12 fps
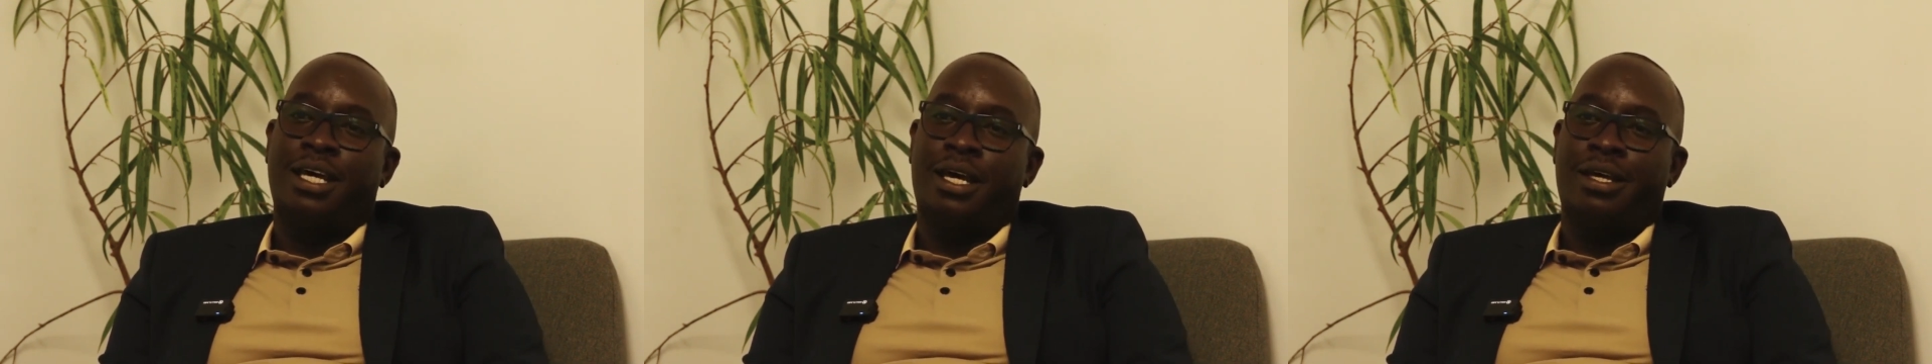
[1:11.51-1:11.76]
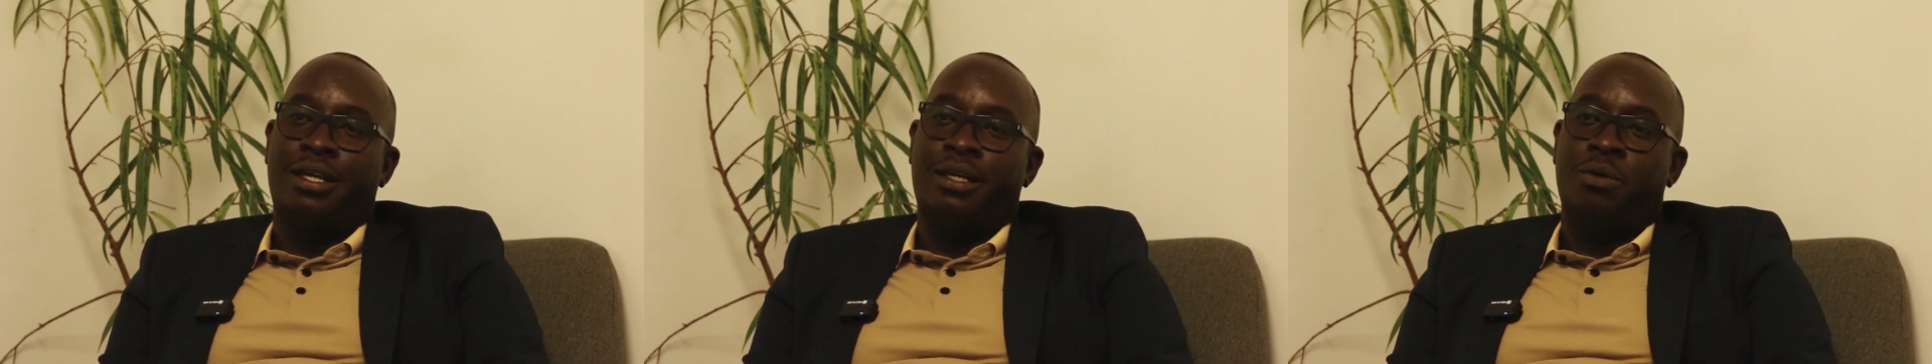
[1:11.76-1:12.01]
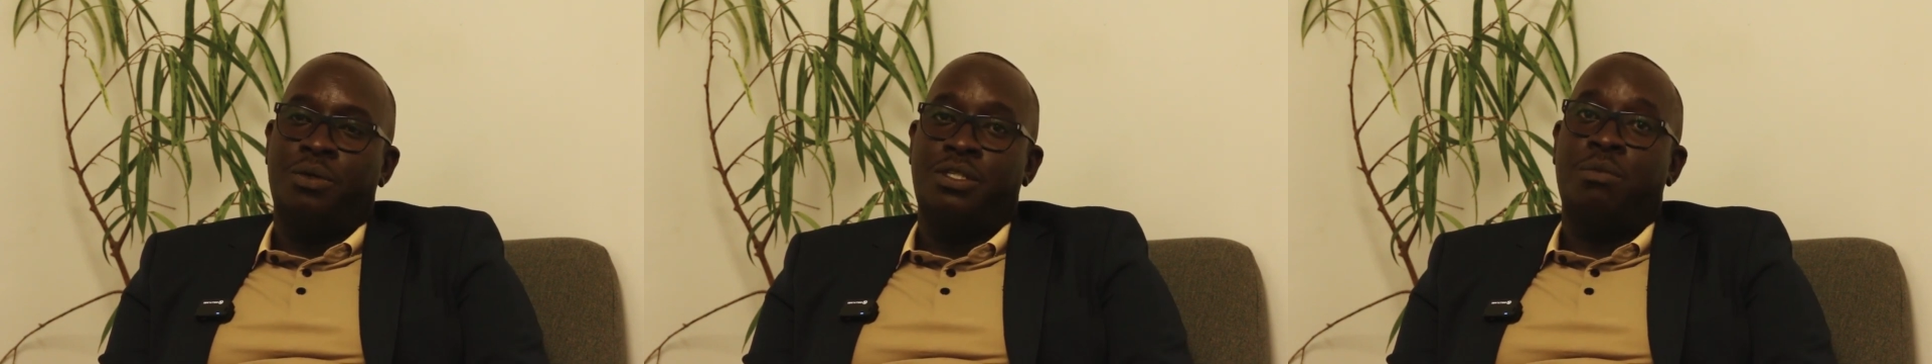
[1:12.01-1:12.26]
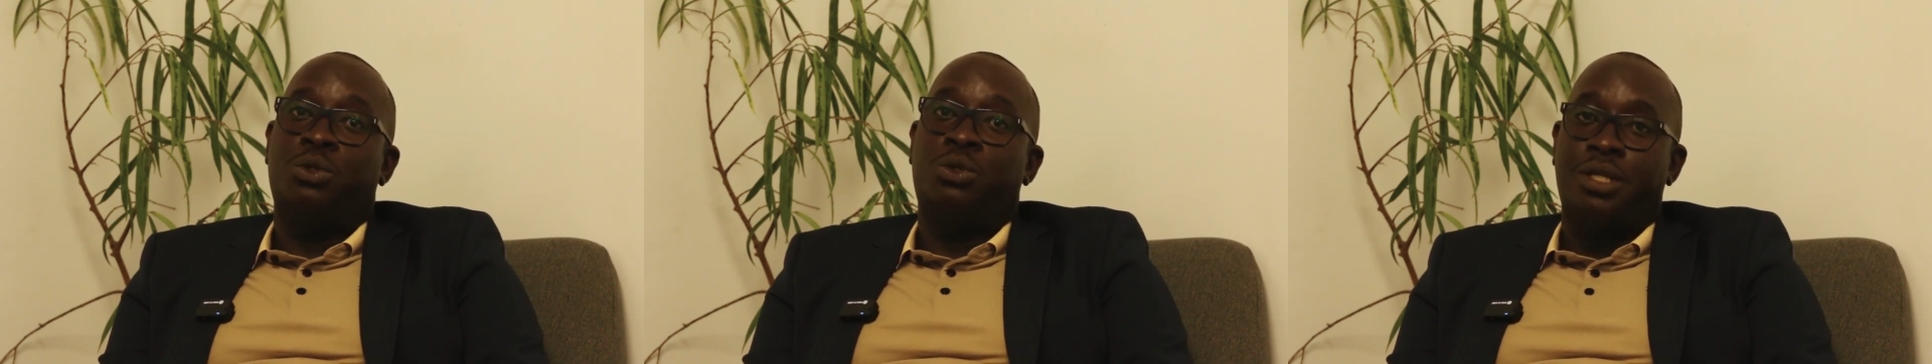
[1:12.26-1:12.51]
I
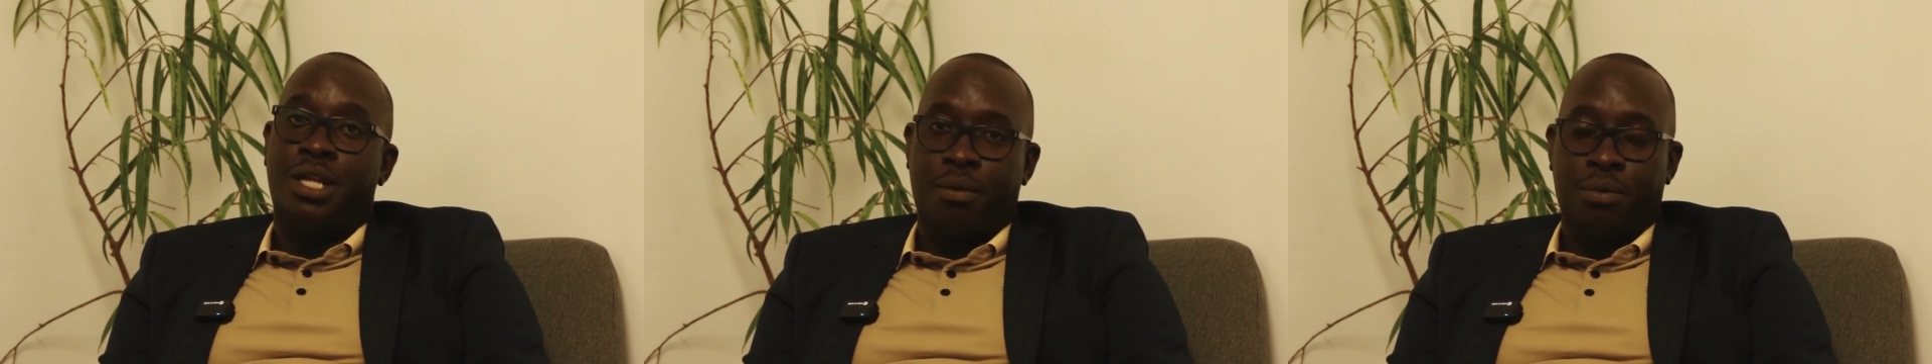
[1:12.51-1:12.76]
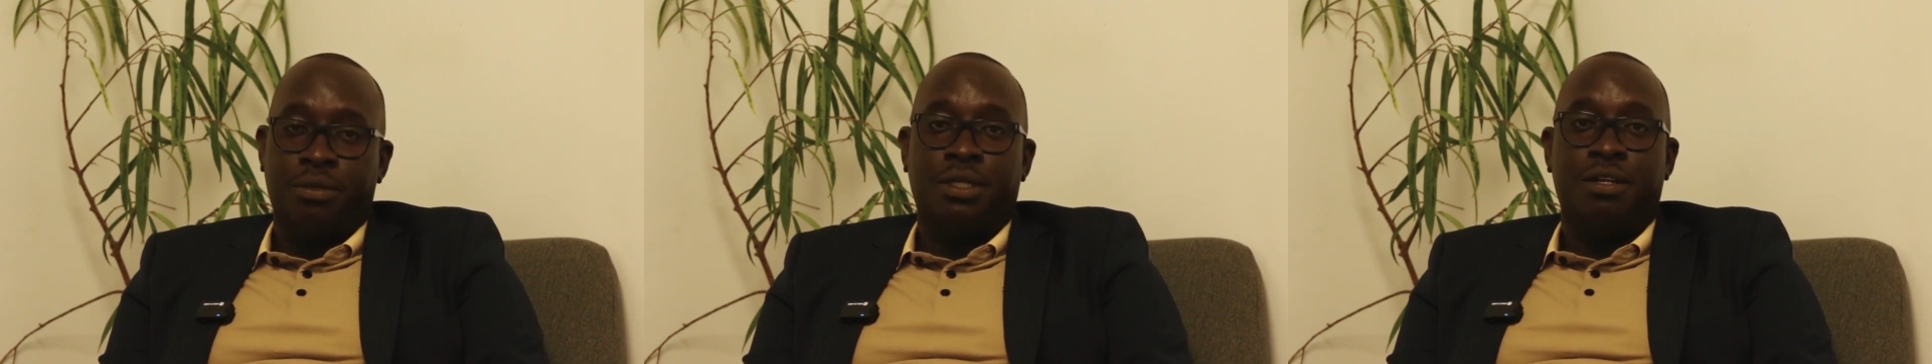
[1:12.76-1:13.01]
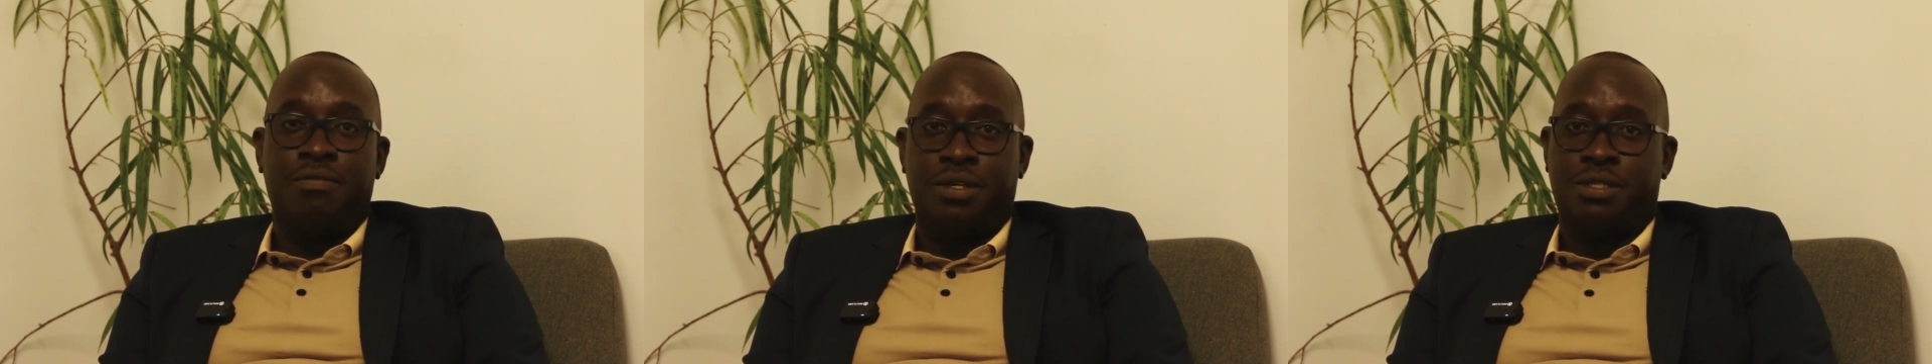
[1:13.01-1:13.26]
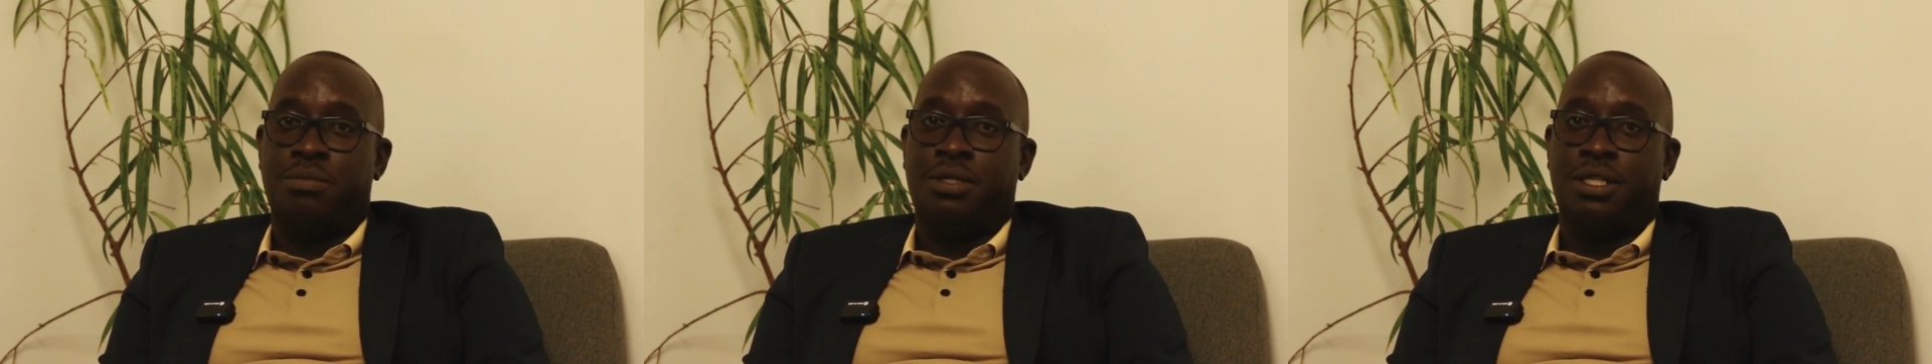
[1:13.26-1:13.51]
was able to double the
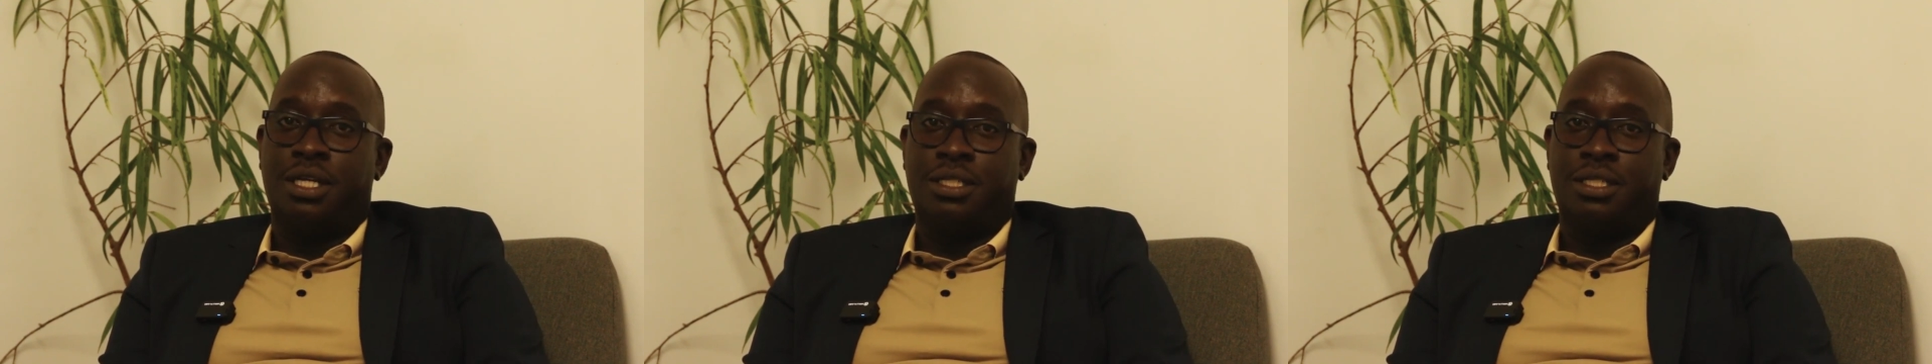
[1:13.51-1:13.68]
investment